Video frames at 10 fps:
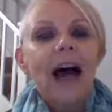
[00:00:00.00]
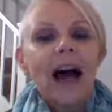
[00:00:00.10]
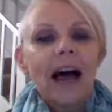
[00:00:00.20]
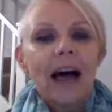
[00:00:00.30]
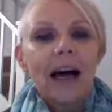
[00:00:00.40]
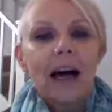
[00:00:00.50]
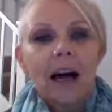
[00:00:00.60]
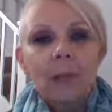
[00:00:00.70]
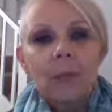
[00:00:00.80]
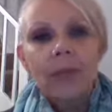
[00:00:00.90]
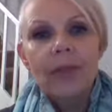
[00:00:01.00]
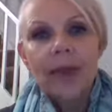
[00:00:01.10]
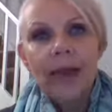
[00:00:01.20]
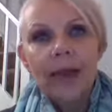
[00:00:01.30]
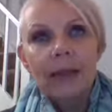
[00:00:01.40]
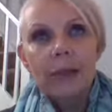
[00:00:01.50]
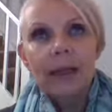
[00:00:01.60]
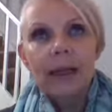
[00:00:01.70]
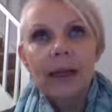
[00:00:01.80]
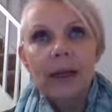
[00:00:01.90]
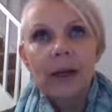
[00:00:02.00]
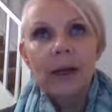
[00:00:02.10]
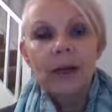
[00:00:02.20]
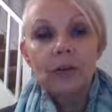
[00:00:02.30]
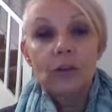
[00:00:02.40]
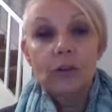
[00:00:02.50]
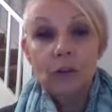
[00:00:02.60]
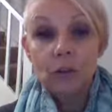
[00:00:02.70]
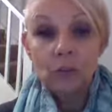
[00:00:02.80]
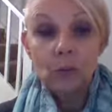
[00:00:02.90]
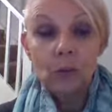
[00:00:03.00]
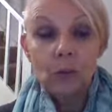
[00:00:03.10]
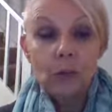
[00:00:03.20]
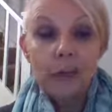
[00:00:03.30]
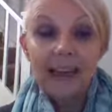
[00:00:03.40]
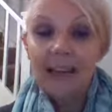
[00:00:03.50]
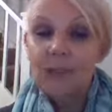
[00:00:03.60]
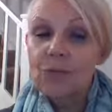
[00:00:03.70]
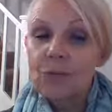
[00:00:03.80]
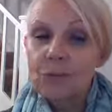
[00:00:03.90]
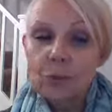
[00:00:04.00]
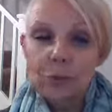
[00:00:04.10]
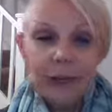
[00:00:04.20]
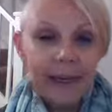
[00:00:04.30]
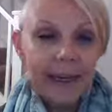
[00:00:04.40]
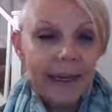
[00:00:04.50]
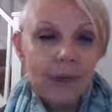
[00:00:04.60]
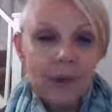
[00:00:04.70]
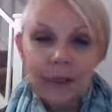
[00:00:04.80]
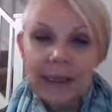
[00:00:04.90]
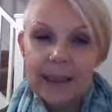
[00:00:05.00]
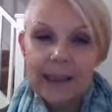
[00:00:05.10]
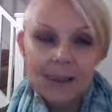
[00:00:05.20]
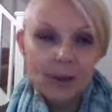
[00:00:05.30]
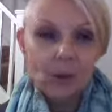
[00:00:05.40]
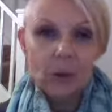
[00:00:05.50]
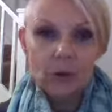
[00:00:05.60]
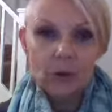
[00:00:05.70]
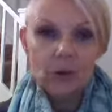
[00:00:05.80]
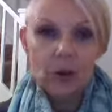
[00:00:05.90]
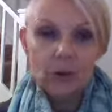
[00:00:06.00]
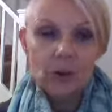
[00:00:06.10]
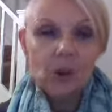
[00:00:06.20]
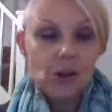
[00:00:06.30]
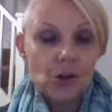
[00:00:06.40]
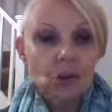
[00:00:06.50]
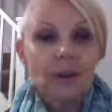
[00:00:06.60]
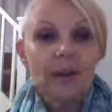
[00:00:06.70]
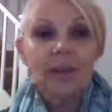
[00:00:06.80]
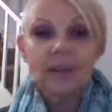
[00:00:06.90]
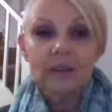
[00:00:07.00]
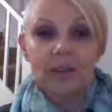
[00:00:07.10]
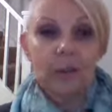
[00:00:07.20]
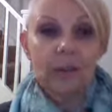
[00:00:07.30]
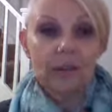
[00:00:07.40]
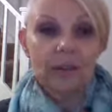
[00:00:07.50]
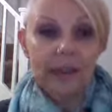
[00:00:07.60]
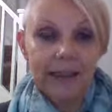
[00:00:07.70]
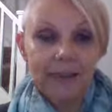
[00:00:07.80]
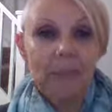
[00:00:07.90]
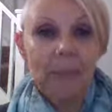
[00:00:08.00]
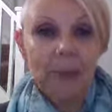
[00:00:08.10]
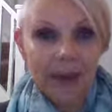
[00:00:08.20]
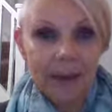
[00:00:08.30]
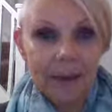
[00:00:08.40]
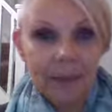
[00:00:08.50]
Then when he went to school, he really, really did not want to go into school because he didn't want to leave me.